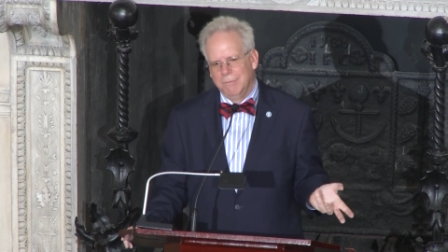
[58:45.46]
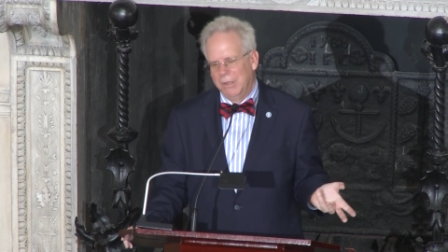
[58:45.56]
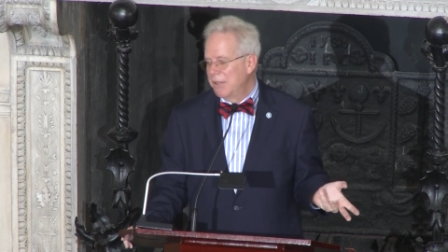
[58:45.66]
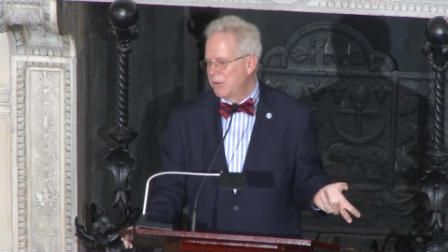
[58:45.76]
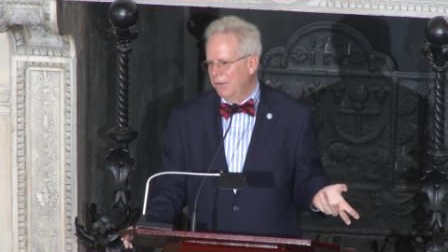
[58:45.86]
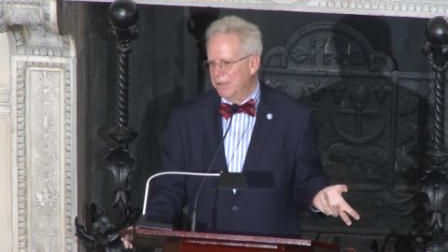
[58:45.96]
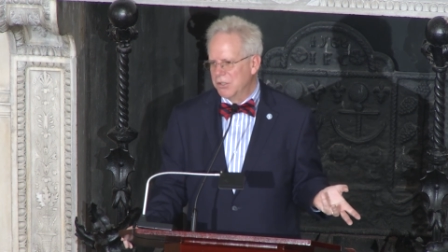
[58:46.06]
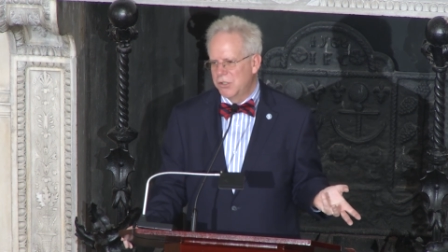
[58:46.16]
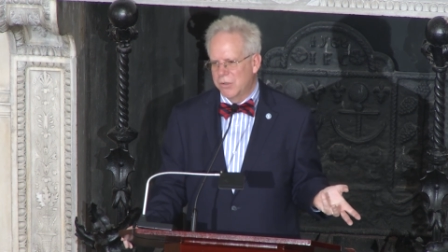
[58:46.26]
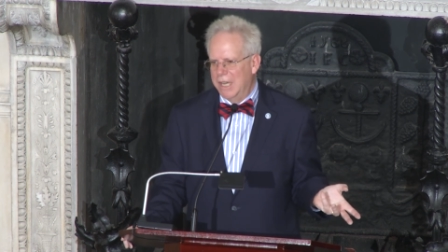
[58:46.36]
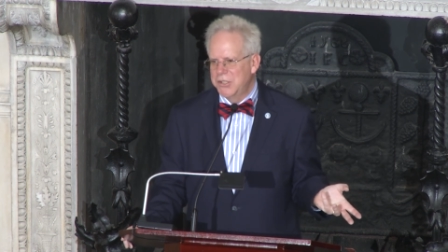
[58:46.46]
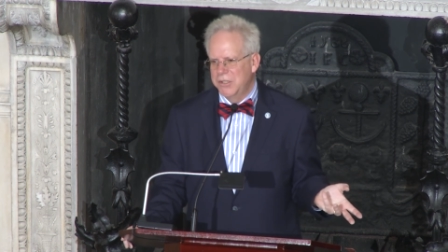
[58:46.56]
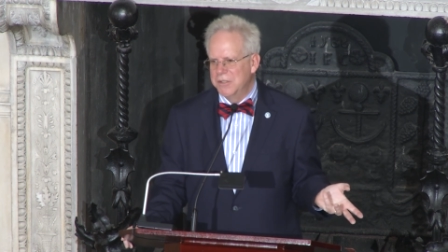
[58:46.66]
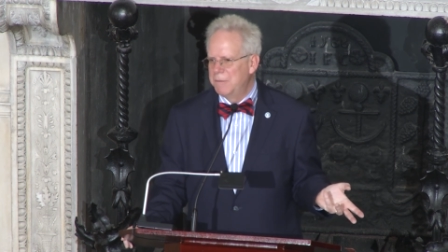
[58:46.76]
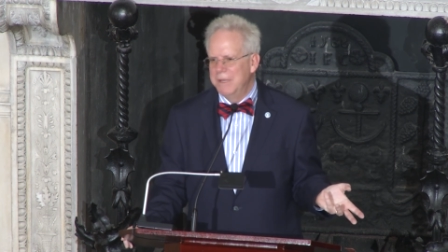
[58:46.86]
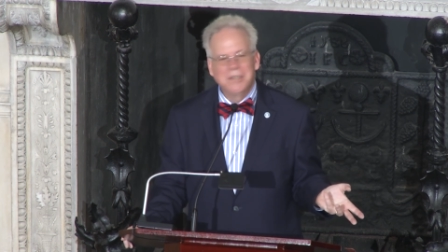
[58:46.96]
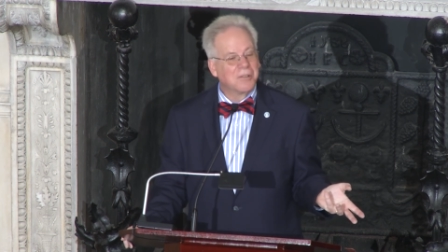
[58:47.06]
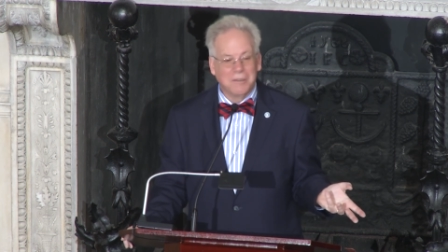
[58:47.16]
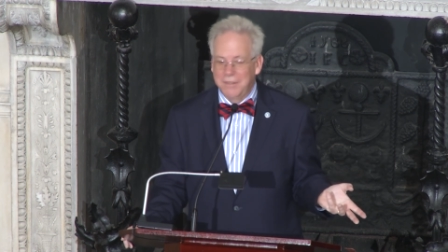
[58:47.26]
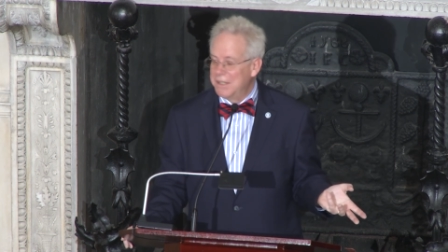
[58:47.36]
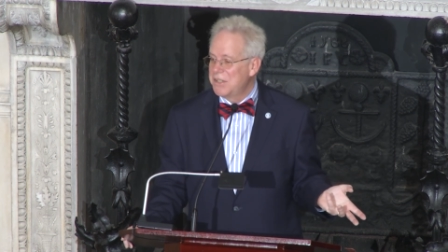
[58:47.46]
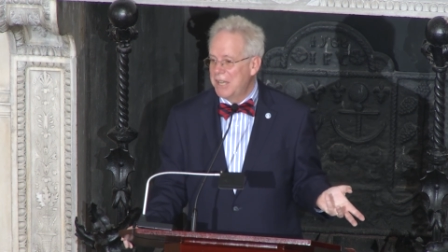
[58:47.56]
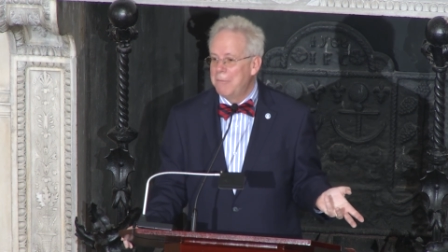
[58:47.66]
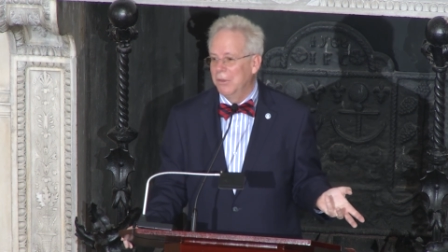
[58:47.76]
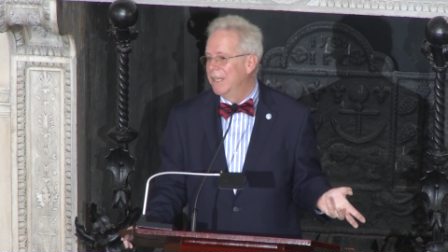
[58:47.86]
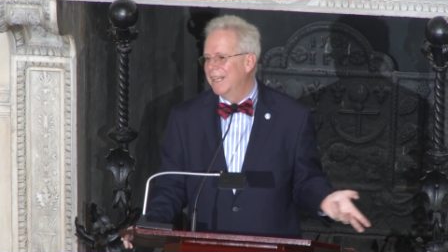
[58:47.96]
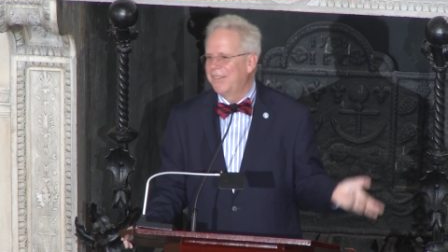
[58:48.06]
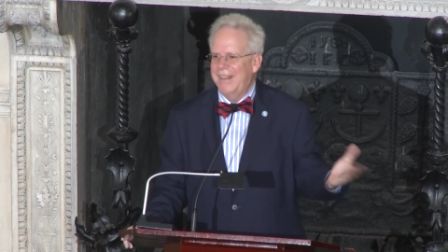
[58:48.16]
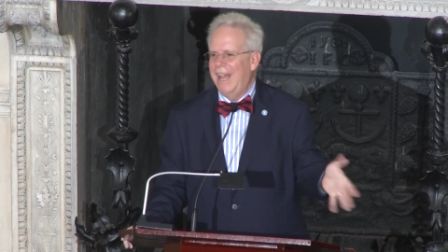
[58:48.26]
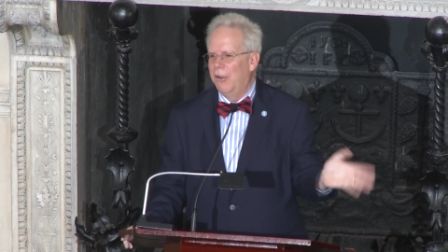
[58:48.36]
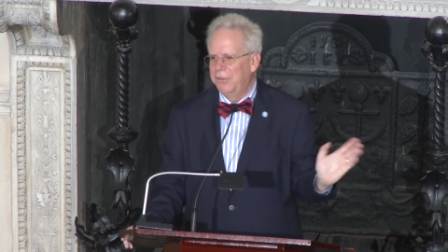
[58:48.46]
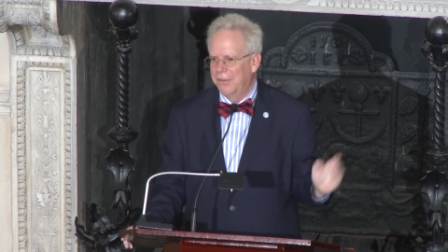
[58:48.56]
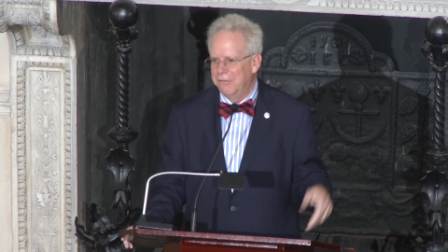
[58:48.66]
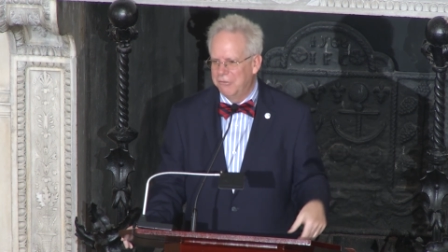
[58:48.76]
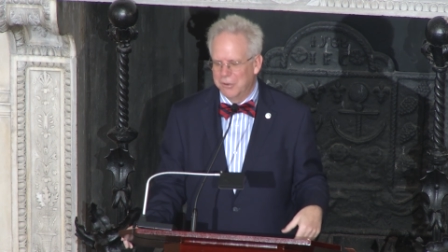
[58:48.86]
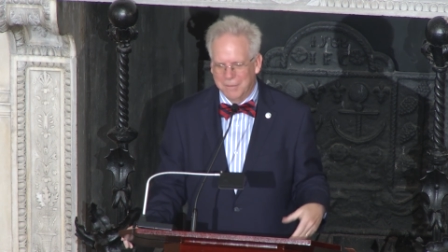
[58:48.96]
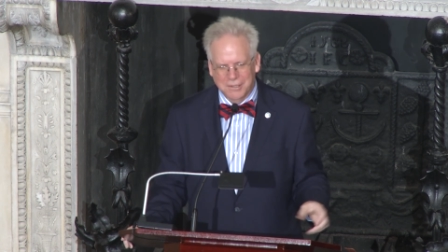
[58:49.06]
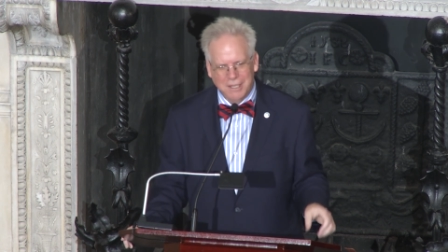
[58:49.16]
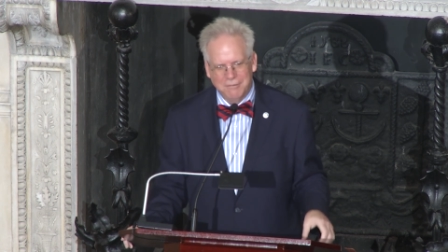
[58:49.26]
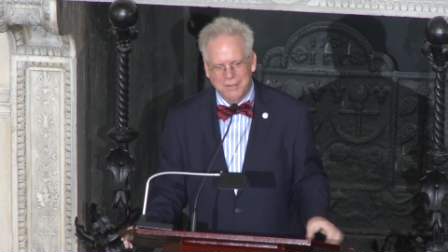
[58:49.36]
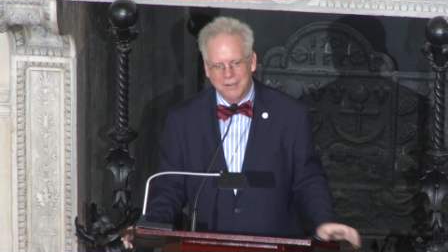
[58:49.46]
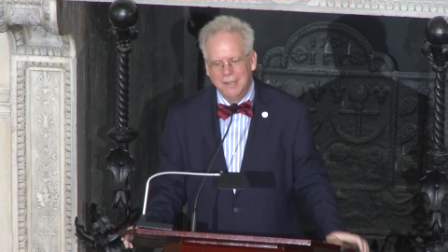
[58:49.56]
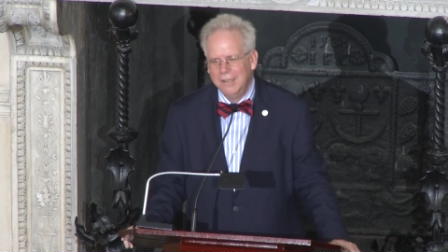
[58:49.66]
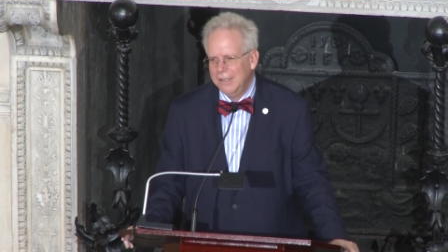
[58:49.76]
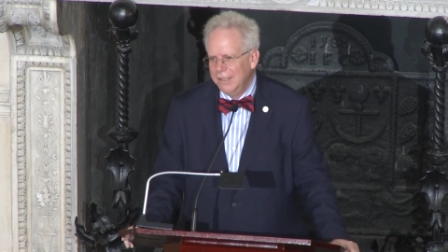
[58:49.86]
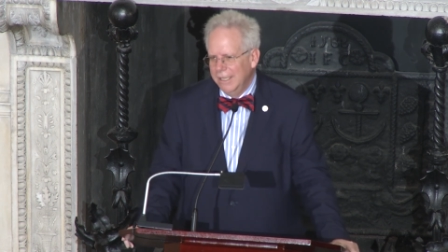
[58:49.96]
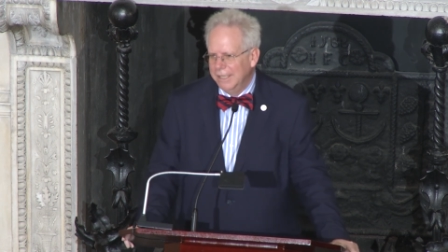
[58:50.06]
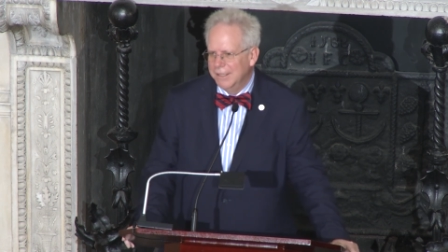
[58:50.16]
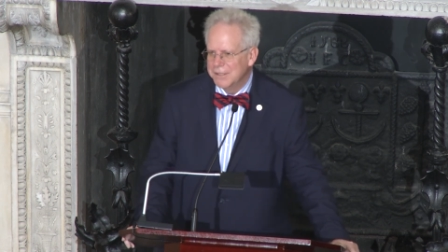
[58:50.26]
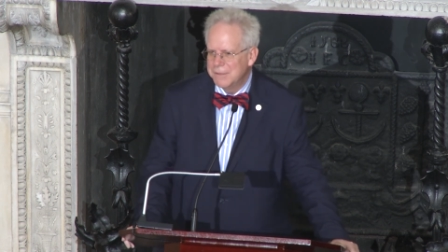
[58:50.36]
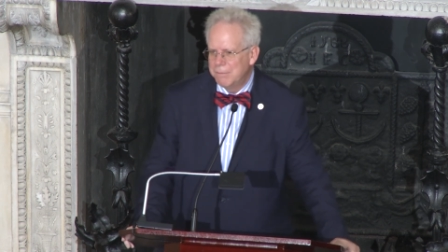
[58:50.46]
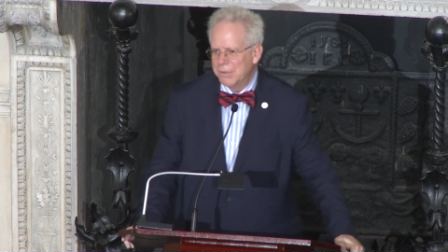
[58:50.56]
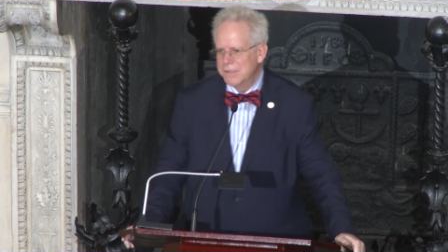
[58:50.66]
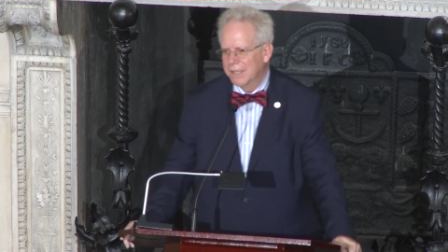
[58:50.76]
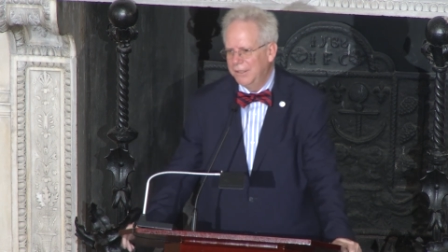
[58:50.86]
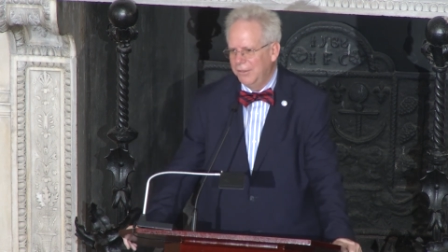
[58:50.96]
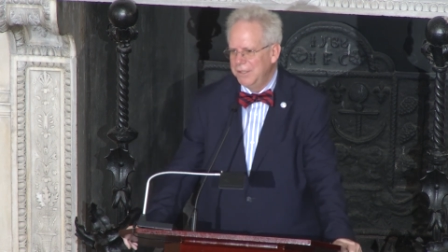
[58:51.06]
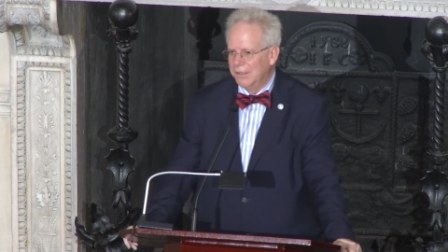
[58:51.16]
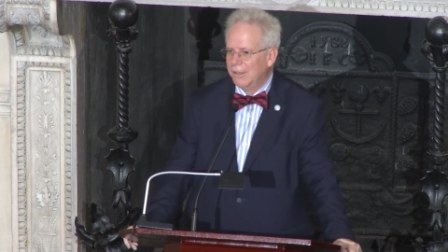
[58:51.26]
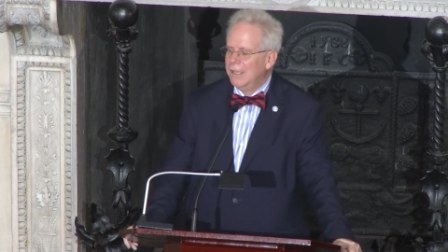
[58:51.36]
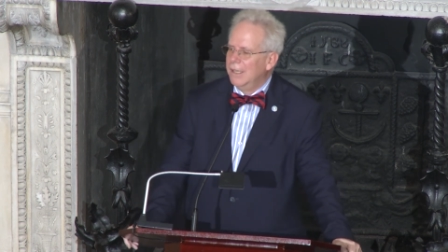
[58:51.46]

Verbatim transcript: Well, that's really a stretch. The Speaker of the Assembly gets the house of the former governor in this particular deal.